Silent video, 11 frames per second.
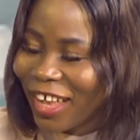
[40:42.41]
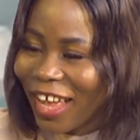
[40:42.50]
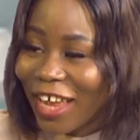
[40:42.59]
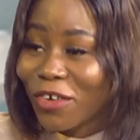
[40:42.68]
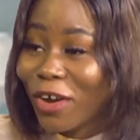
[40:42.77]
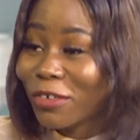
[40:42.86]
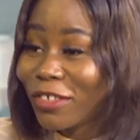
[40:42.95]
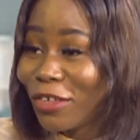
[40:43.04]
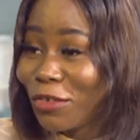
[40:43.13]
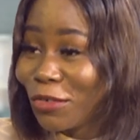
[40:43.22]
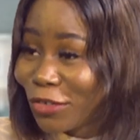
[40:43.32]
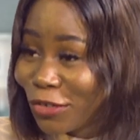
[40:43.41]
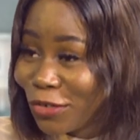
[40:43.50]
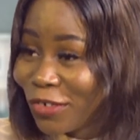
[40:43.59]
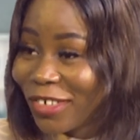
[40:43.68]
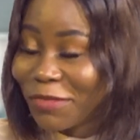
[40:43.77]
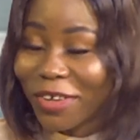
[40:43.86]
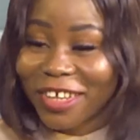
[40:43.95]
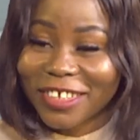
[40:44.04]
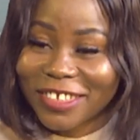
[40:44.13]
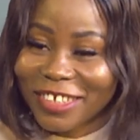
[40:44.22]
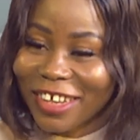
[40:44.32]
I know I'll see you soon, because
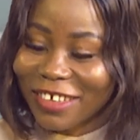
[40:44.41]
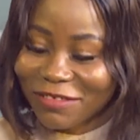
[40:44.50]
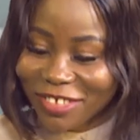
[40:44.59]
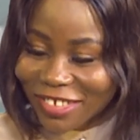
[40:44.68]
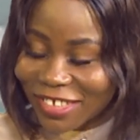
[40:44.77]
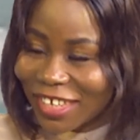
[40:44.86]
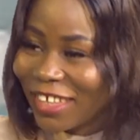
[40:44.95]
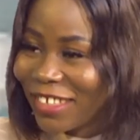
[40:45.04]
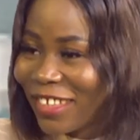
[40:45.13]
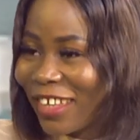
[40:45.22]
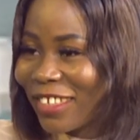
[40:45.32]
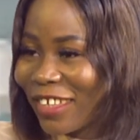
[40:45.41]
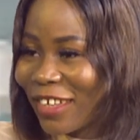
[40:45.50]
these days that